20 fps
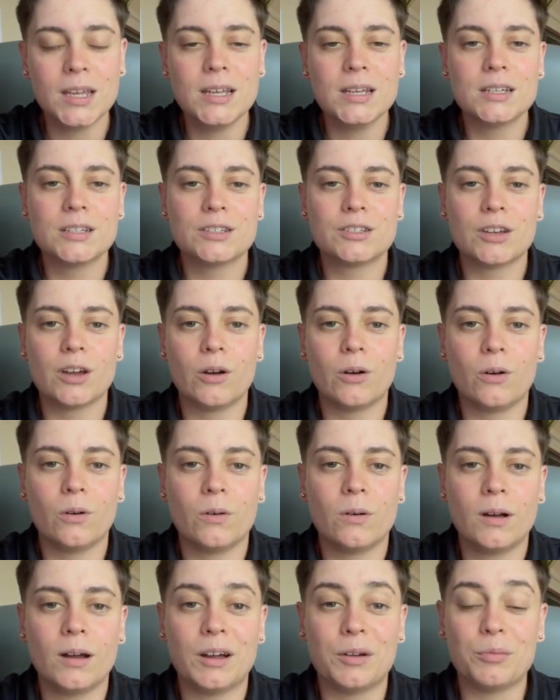
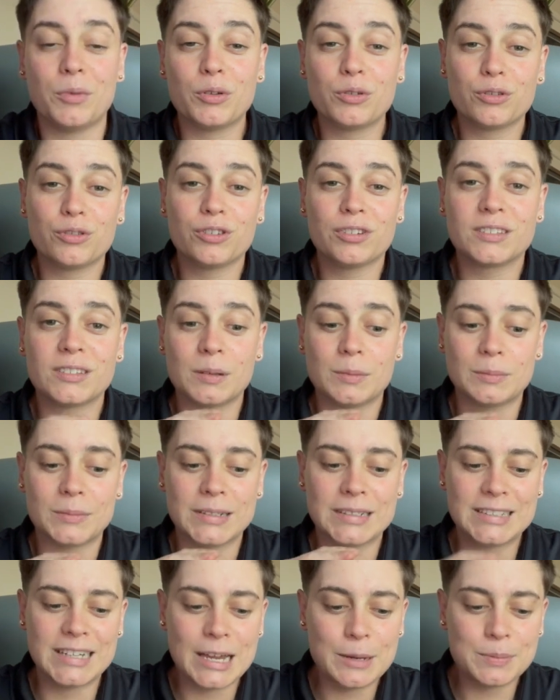So those are just some
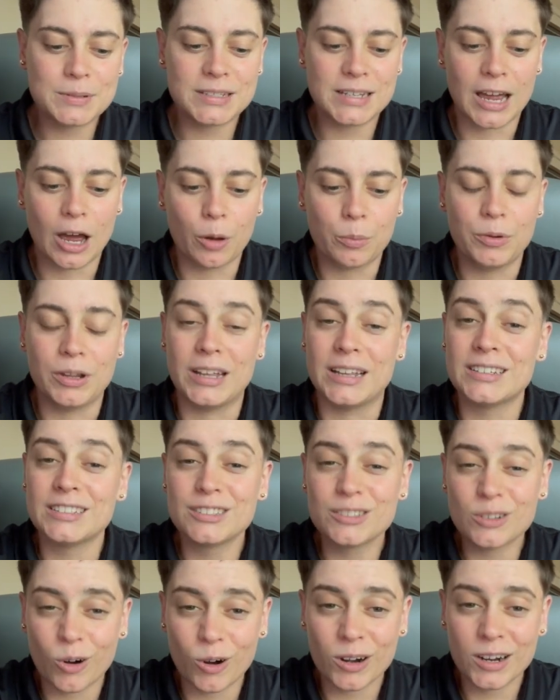tips to help you get
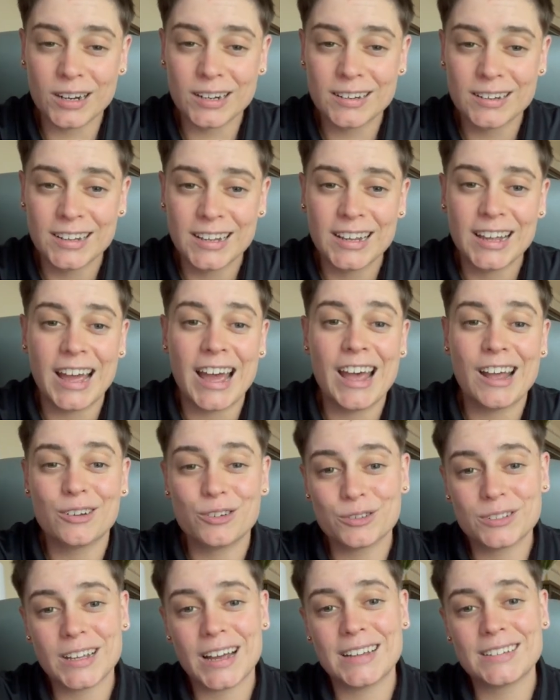started.
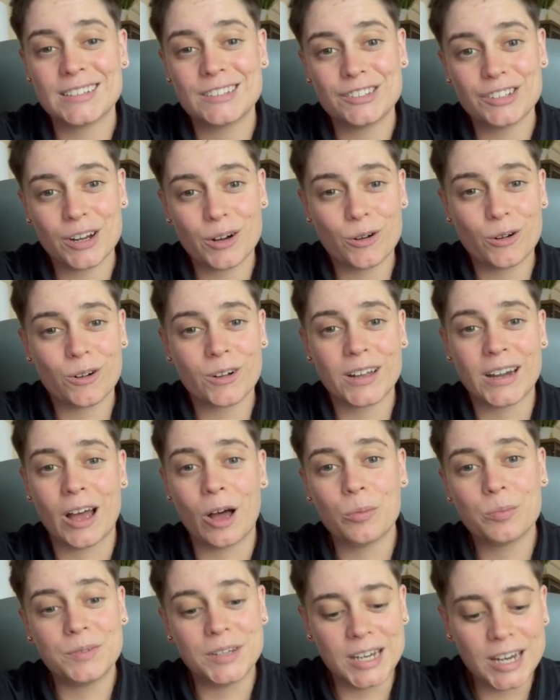Exercise in general can
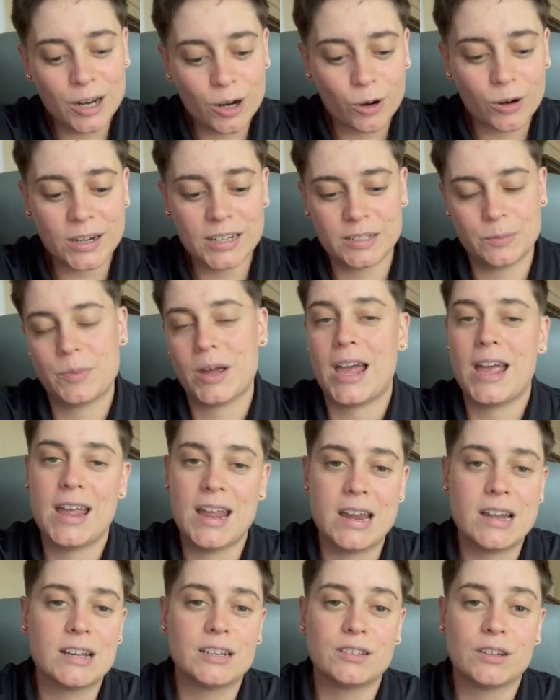help decrease
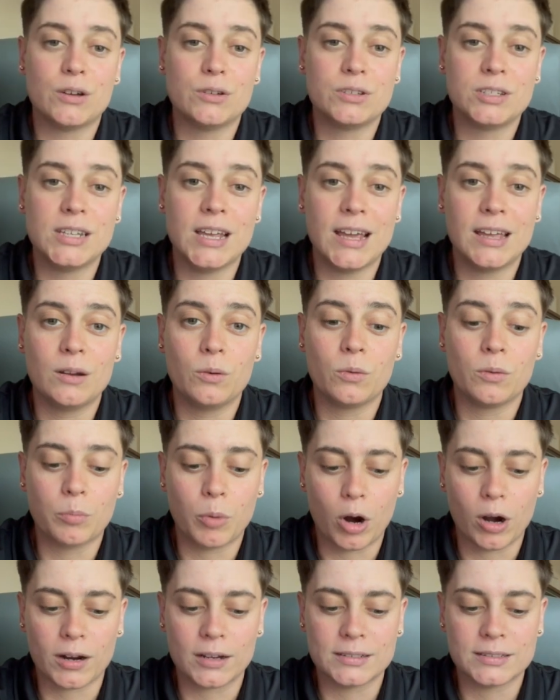pain associated with
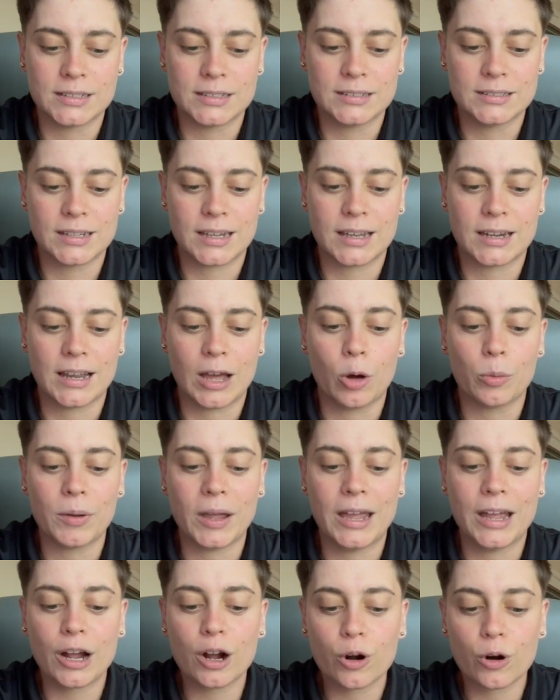Parkinson's. It can help
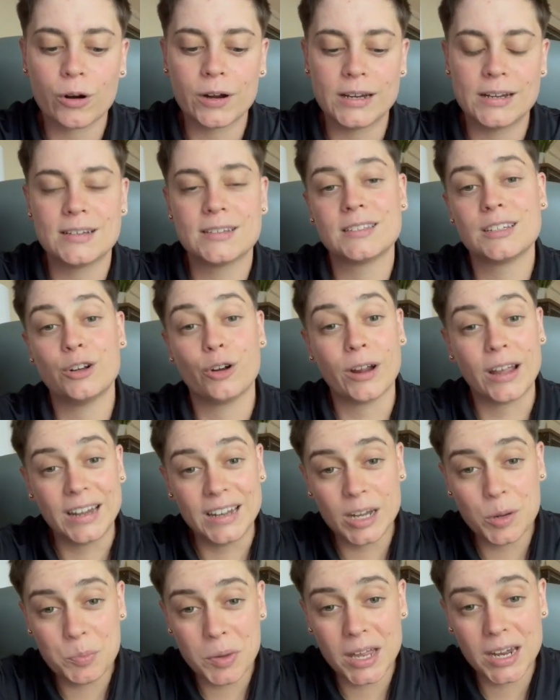increase your
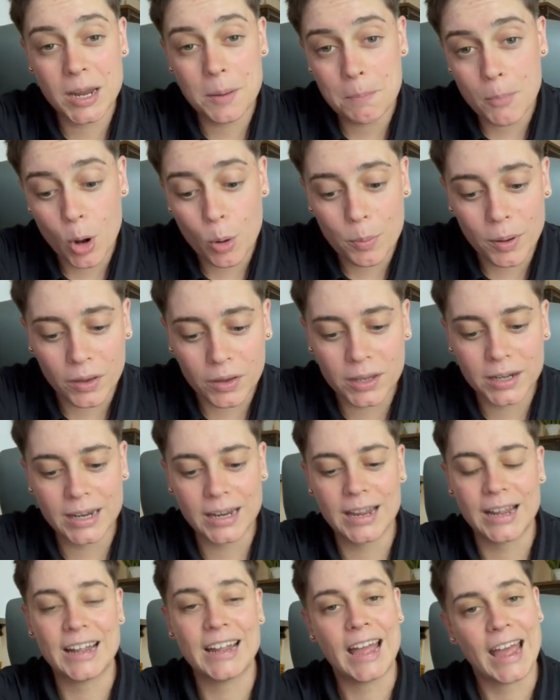independent mobility
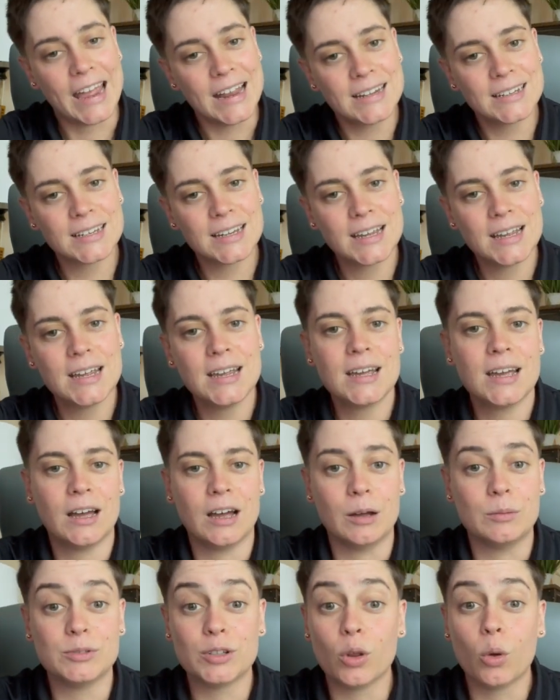and gait.
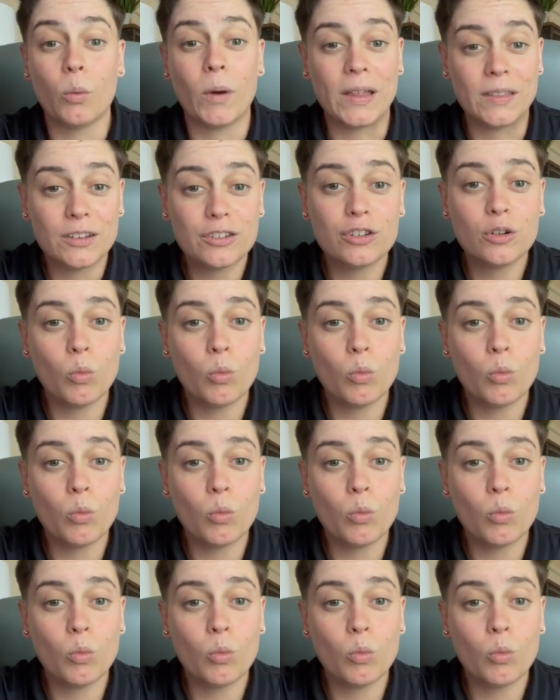So the way that you